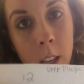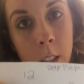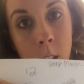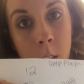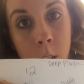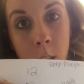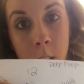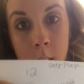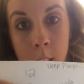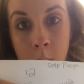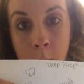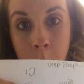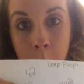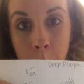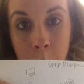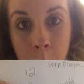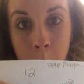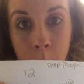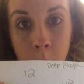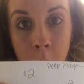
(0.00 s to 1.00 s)
So the
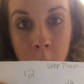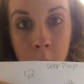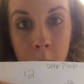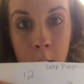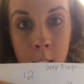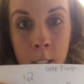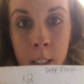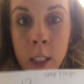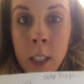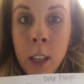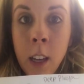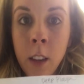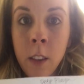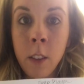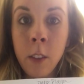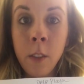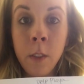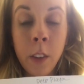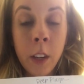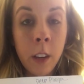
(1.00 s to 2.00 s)
temple is
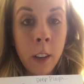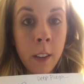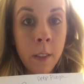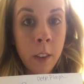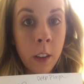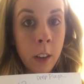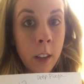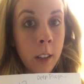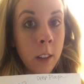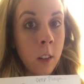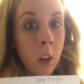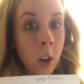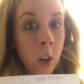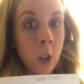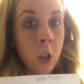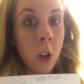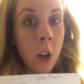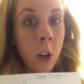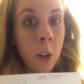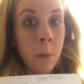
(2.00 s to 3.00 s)
another very, very
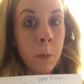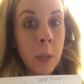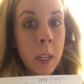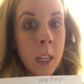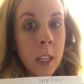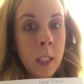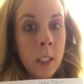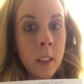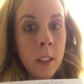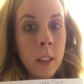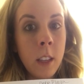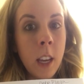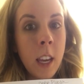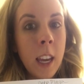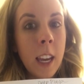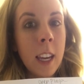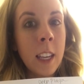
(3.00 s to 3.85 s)
large art piece.